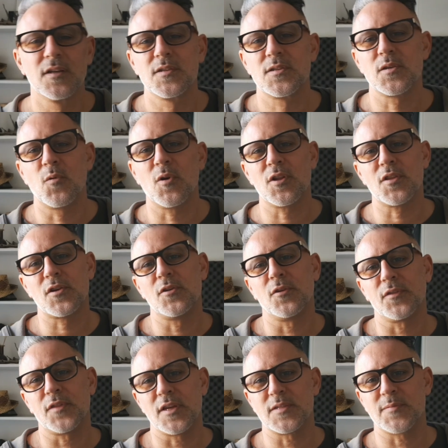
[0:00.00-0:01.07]
So one of the cool
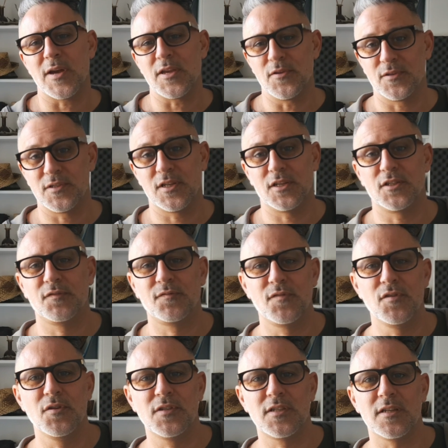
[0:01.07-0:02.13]
things about using a
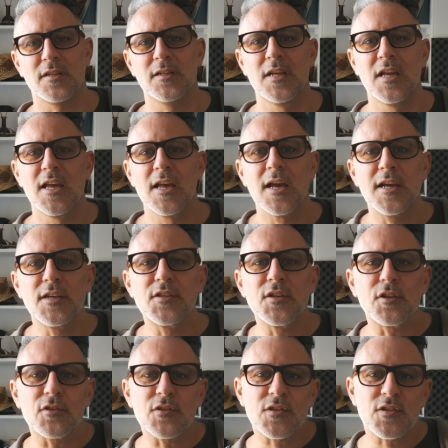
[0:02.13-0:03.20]
diffuser is you're
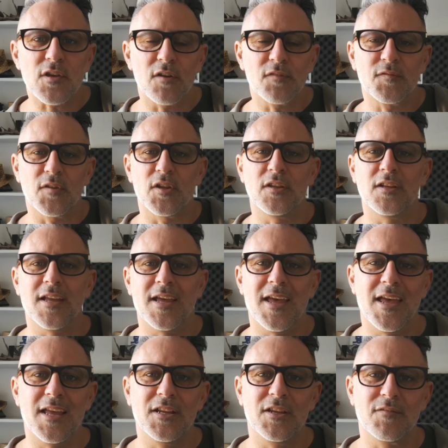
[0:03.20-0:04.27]
going to soften
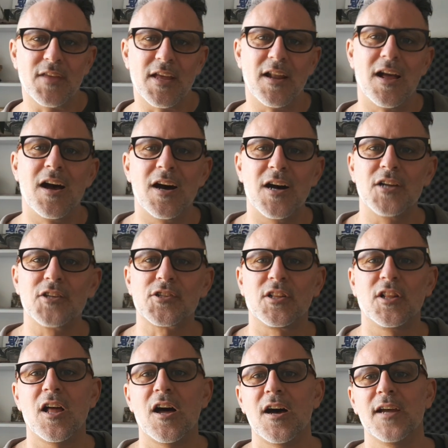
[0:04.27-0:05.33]
any of that harsh
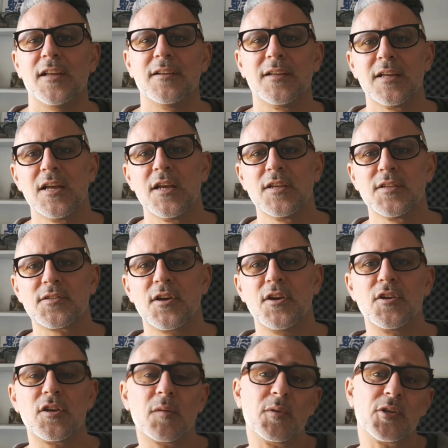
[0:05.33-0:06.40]
light. So
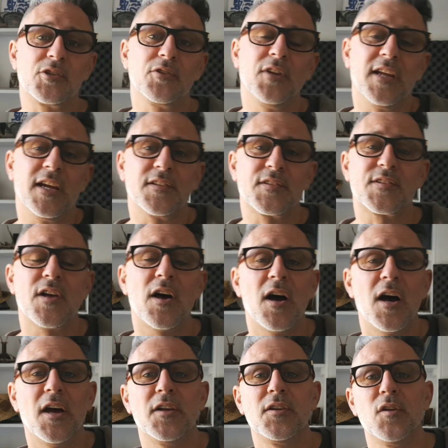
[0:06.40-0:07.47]
you could be shooting
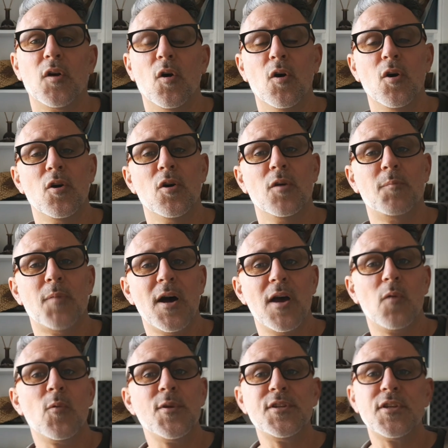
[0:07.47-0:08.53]
outside or by
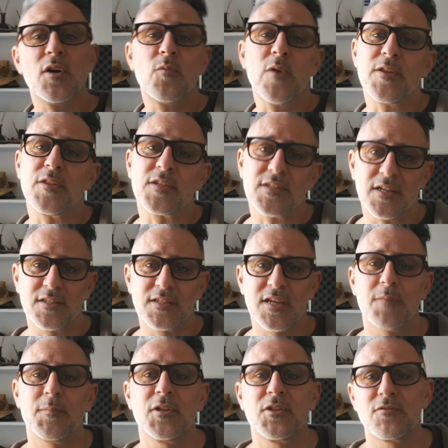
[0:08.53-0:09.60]
a window where the sun's
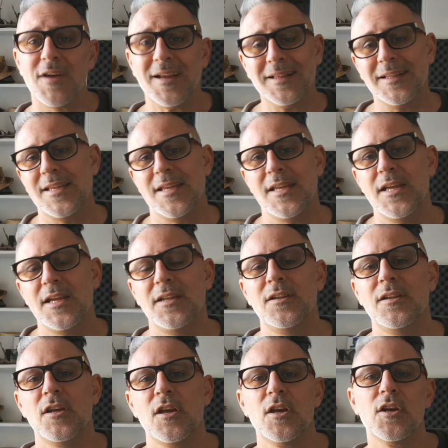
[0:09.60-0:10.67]
coming directly
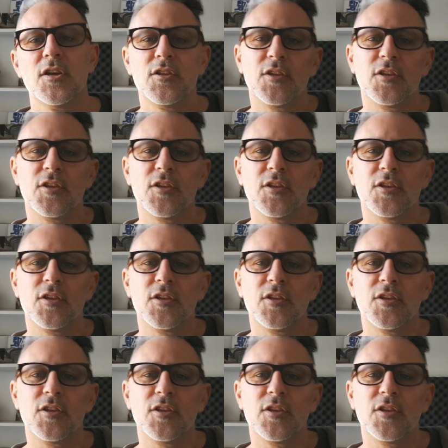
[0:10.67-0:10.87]
in.